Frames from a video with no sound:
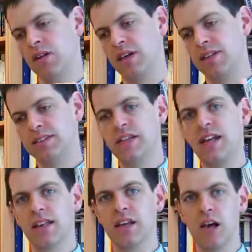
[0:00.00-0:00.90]

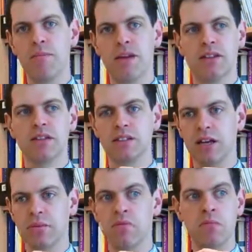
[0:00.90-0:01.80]
Instead, they're coming in and they're
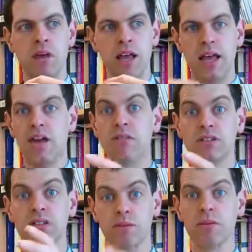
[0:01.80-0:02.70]
saying, here is
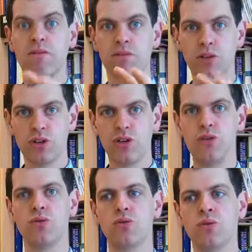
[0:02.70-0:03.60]
something for
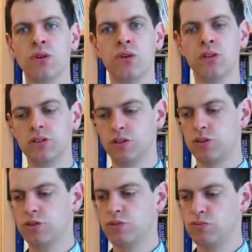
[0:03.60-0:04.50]
you
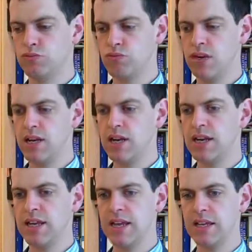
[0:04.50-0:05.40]
to
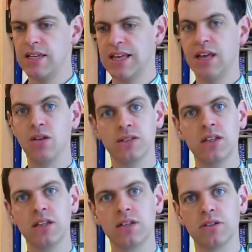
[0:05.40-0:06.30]
really get your
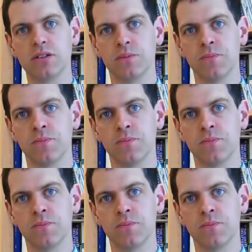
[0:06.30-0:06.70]
teeth into.